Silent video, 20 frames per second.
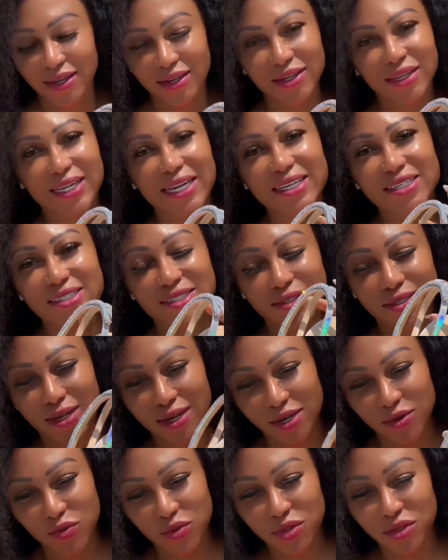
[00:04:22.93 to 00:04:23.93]
Let's
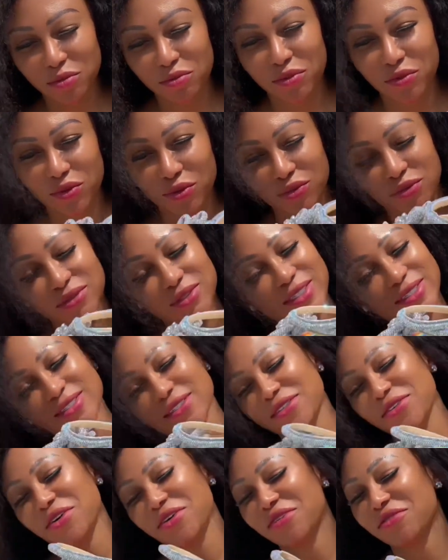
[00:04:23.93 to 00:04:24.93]
start with the bowl. This
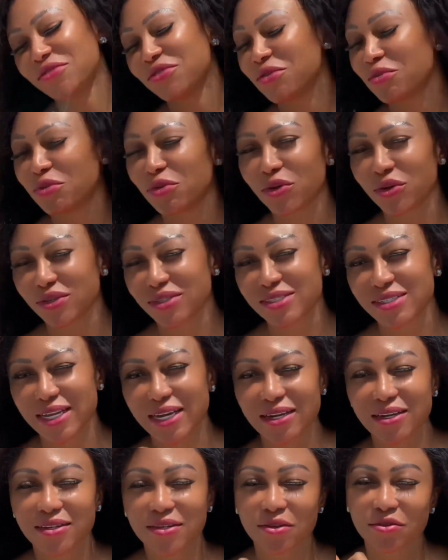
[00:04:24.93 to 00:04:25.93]
is not even the bowl, it's
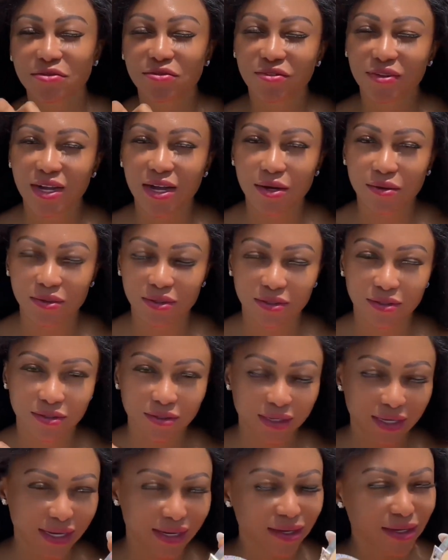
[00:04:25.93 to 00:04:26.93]
like the flower,
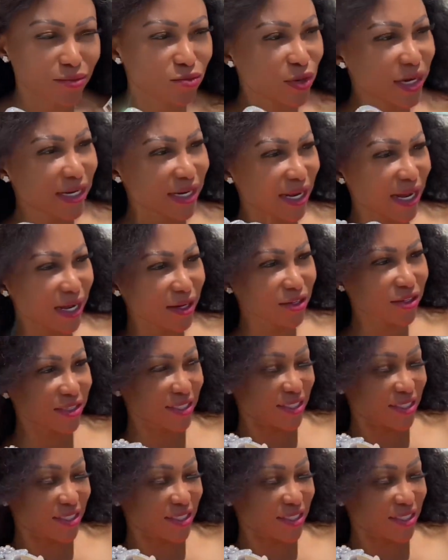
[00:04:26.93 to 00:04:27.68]
okay? Wait, hang on a